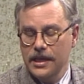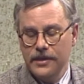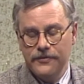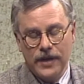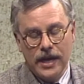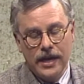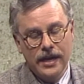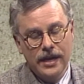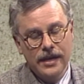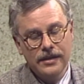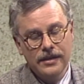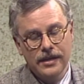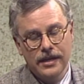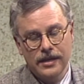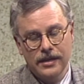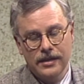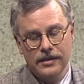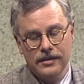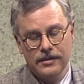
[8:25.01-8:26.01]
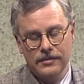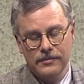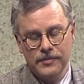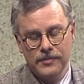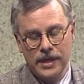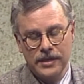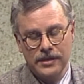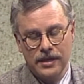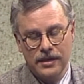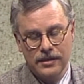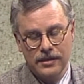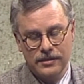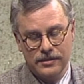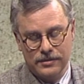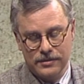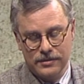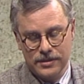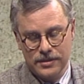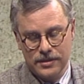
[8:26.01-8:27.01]
If I hadn't had a, my
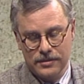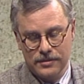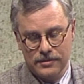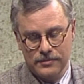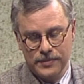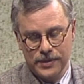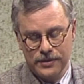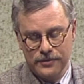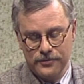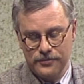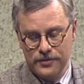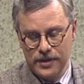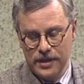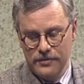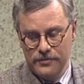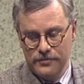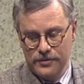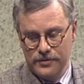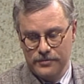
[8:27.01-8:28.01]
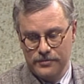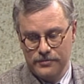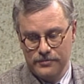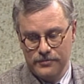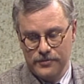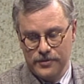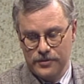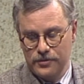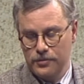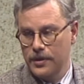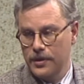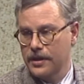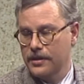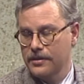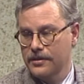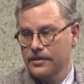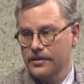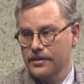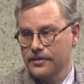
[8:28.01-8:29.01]
doctor has a, uh, been a friend for, for 20
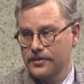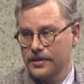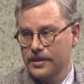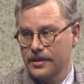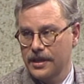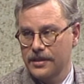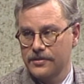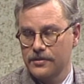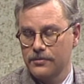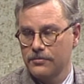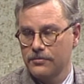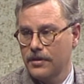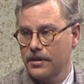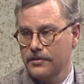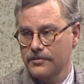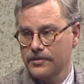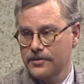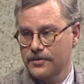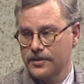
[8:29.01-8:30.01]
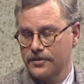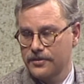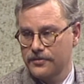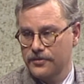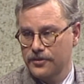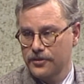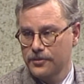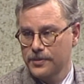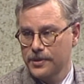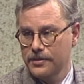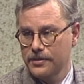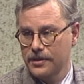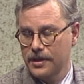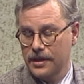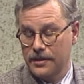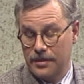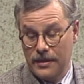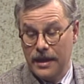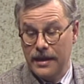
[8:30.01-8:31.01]
years and has a wonderful sense of humor,
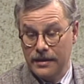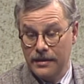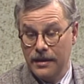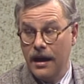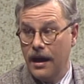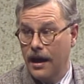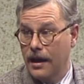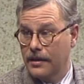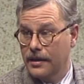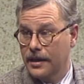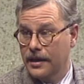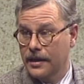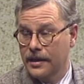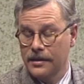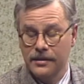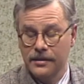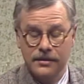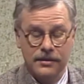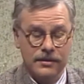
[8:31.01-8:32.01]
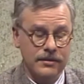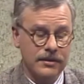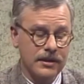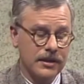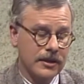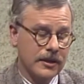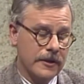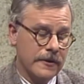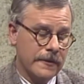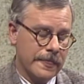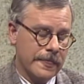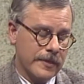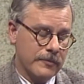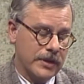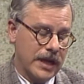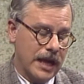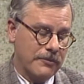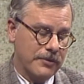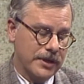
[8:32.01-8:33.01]
thank God, and uh,
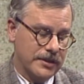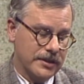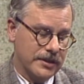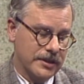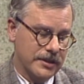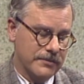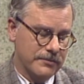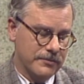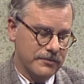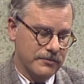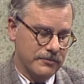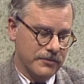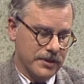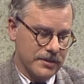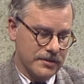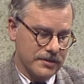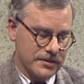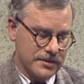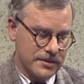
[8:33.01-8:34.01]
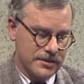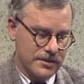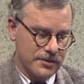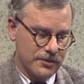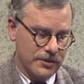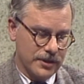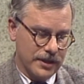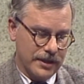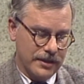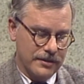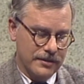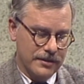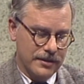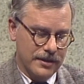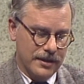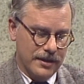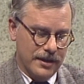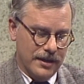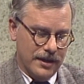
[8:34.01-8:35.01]
when I went to him with this story,
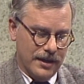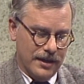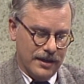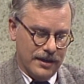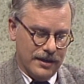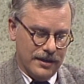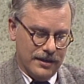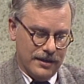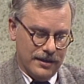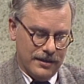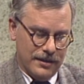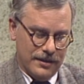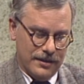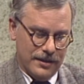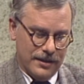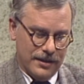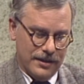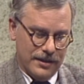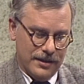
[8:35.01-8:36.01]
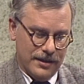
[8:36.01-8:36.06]
uh,